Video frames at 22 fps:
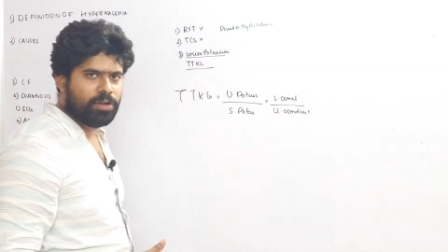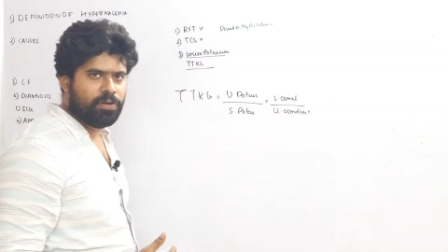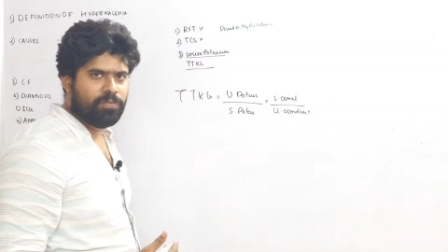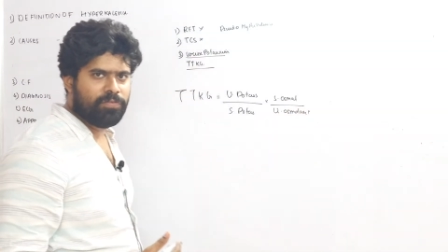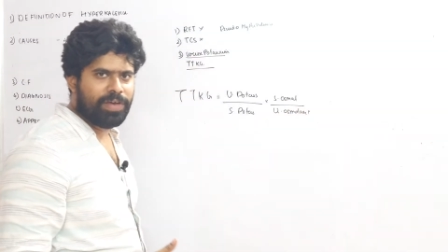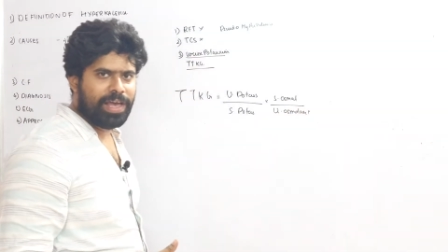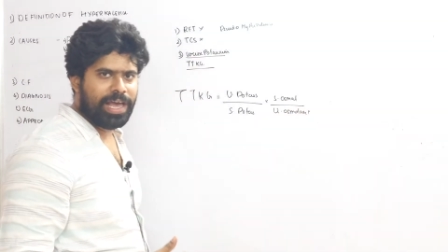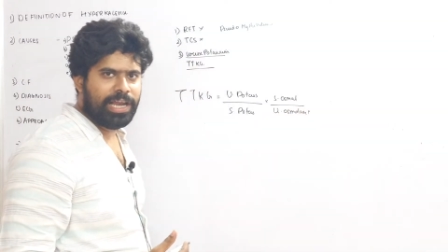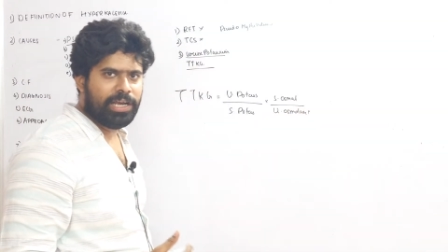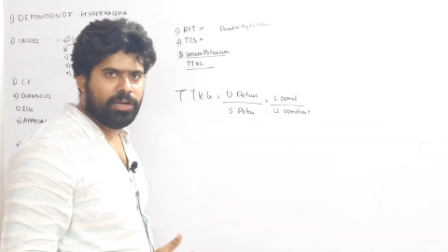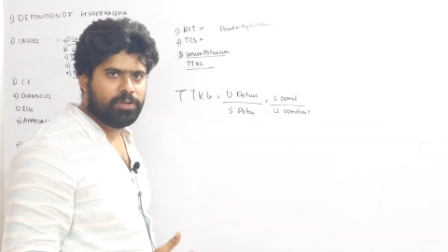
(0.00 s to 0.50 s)
of
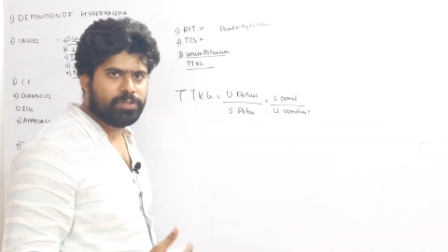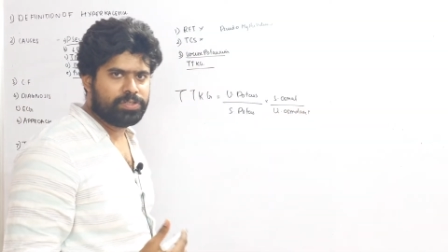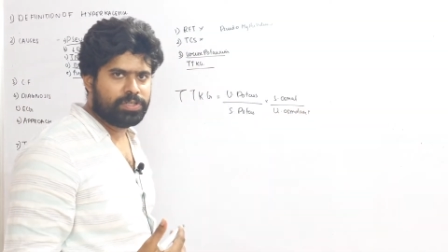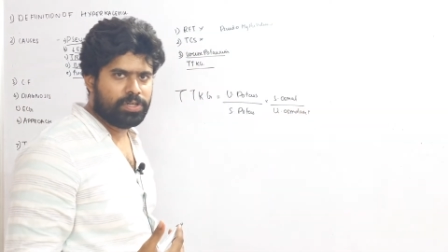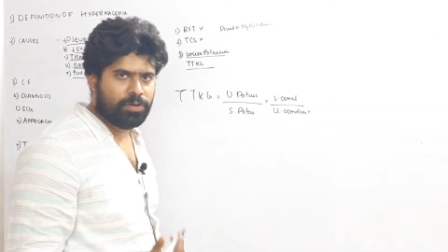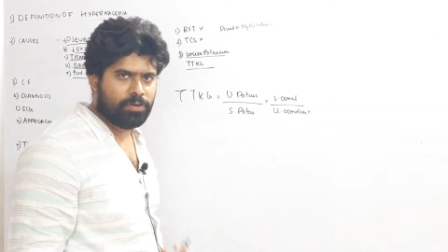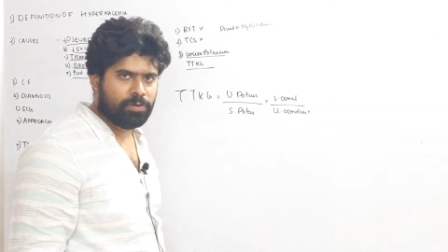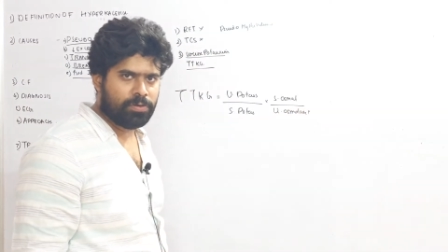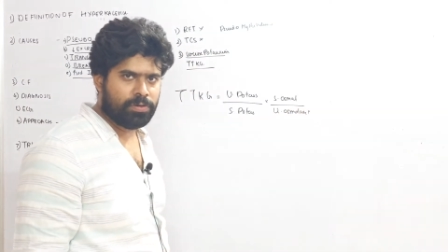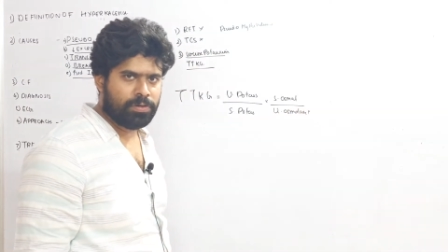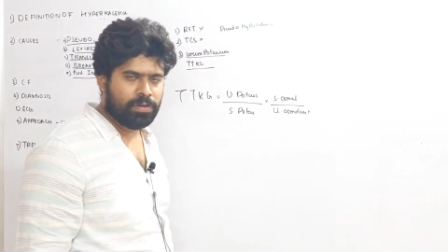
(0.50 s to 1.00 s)

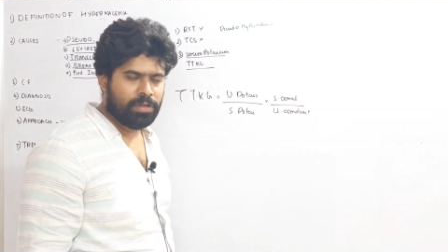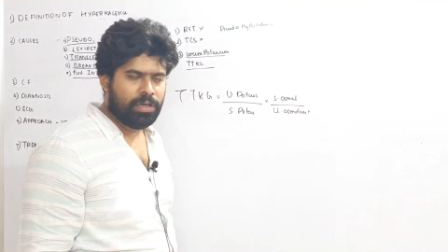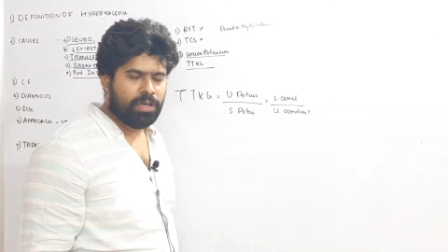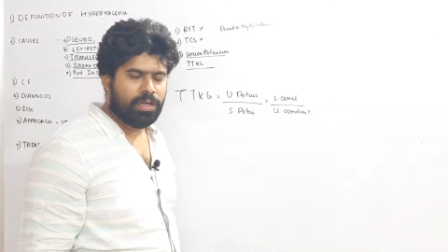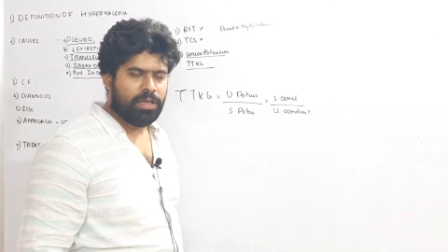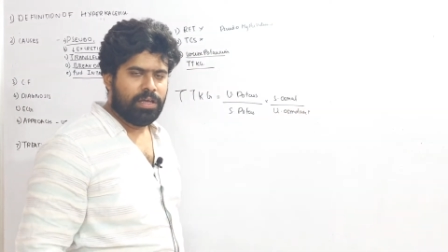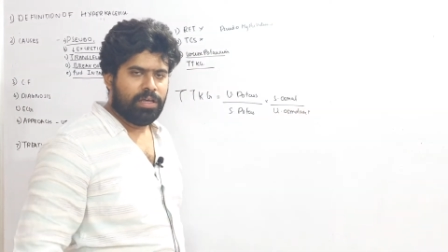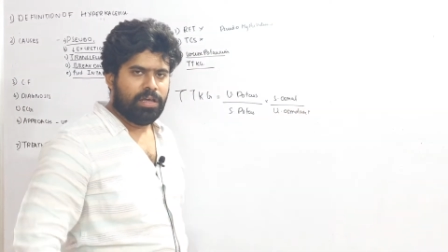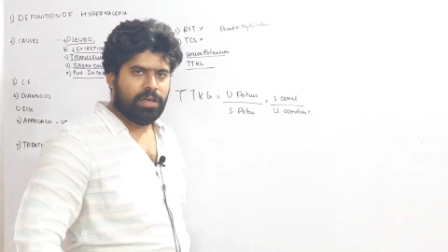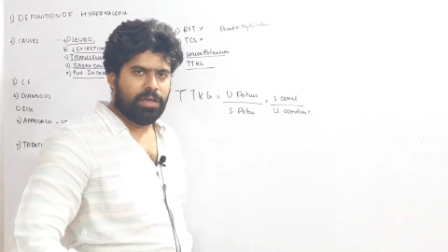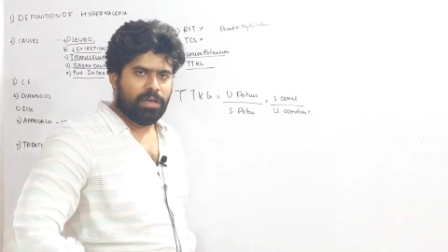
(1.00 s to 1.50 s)
aldosterone.
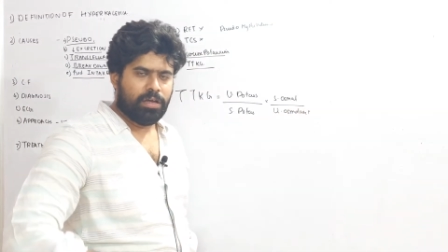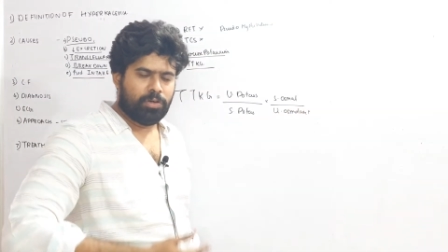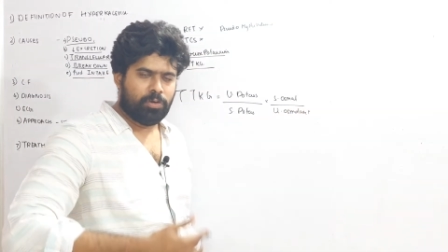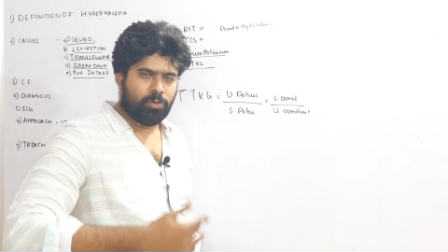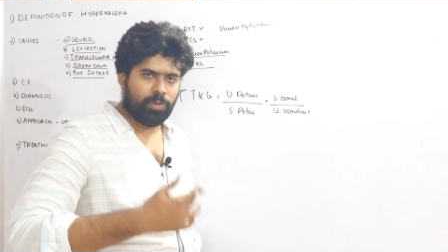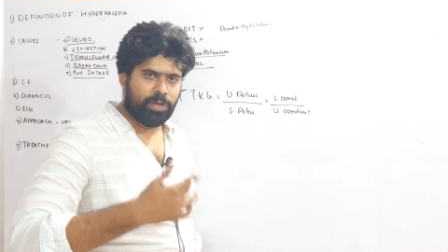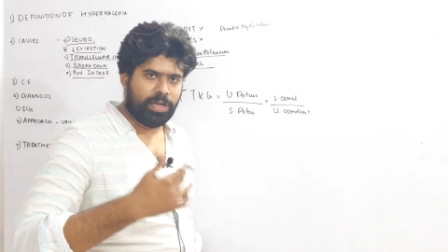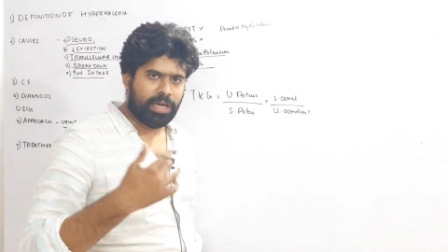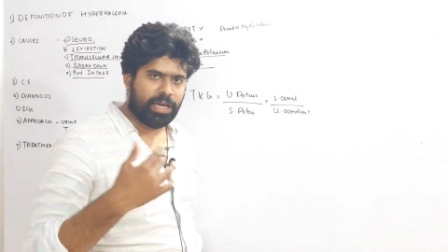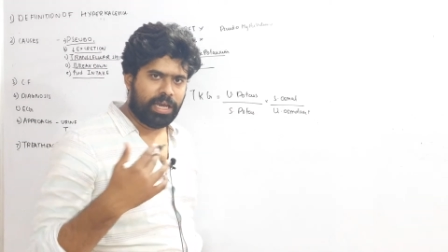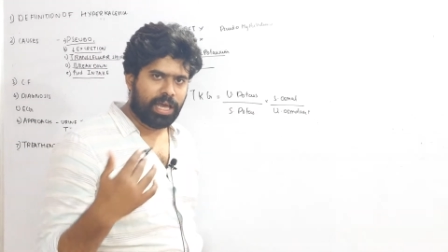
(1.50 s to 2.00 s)

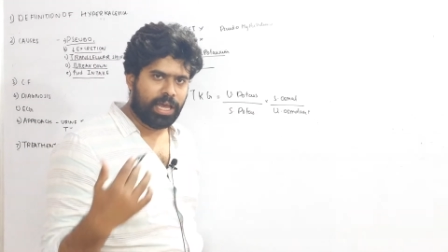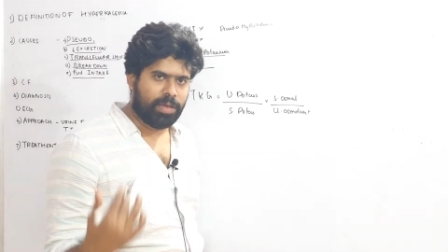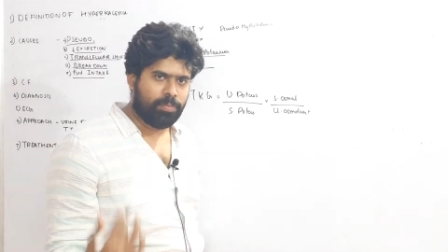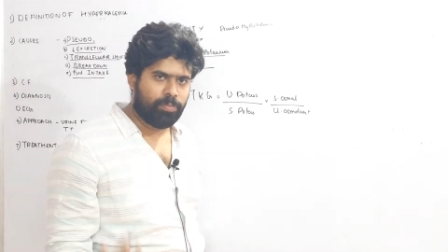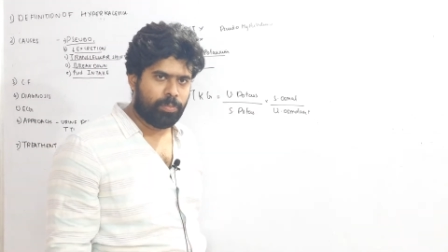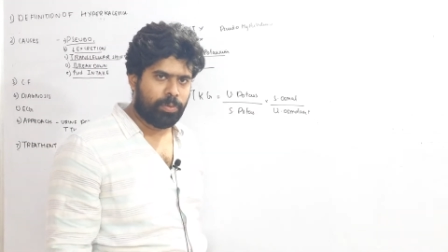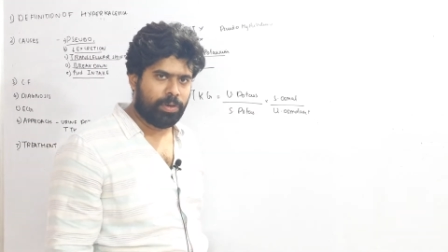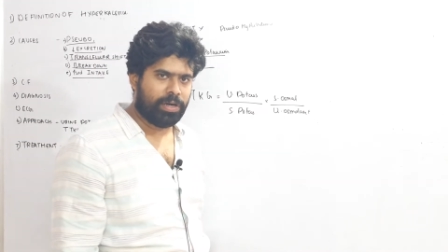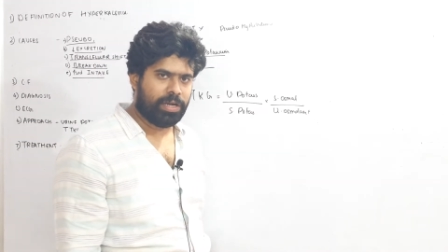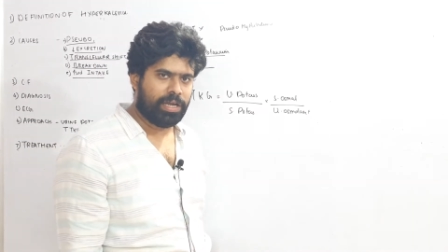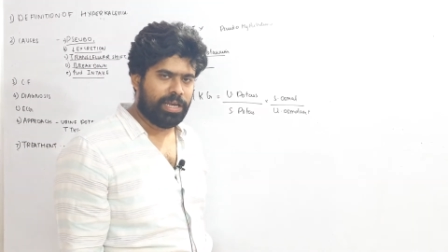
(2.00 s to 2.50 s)
To get
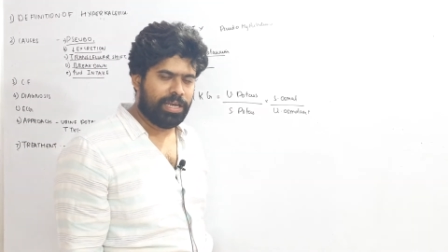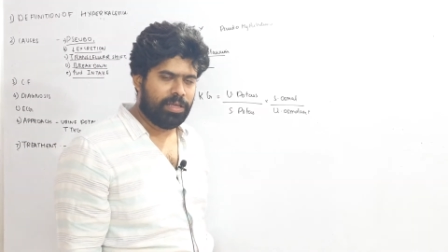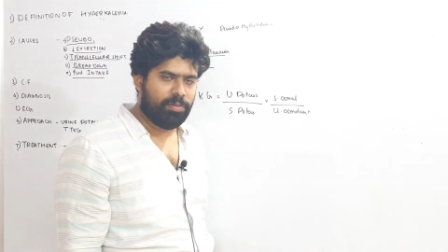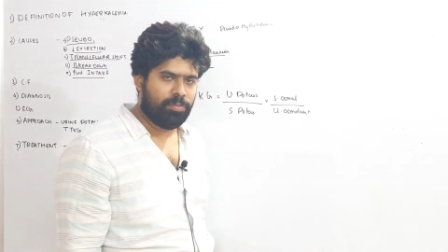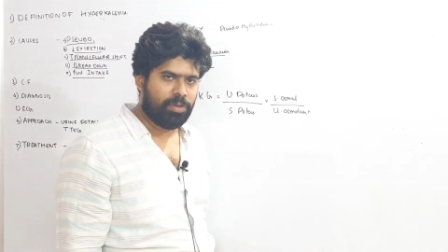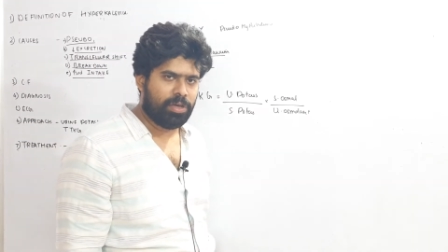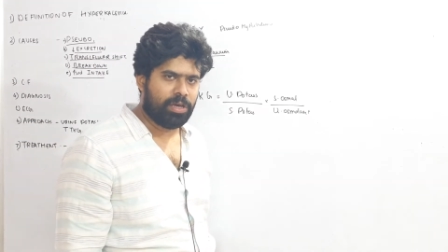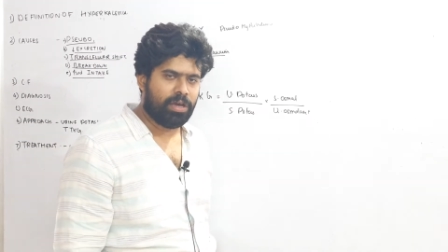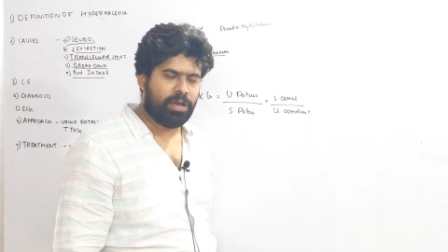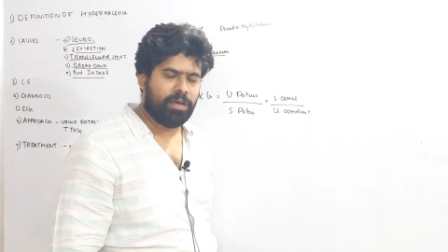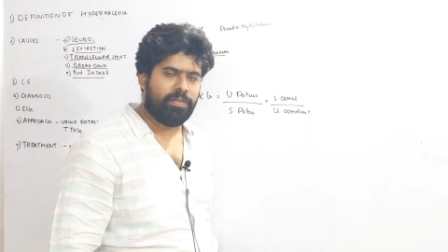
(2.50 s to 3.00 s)

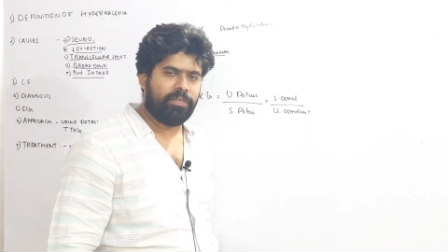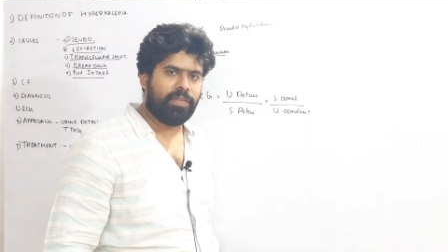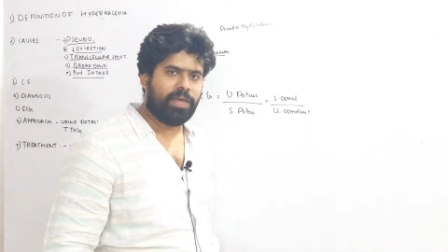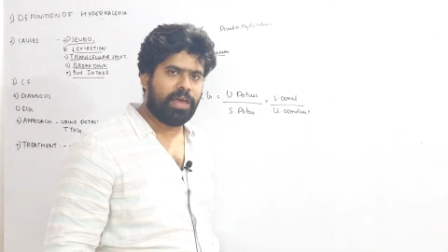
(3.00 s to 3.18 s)
hyperkalemia,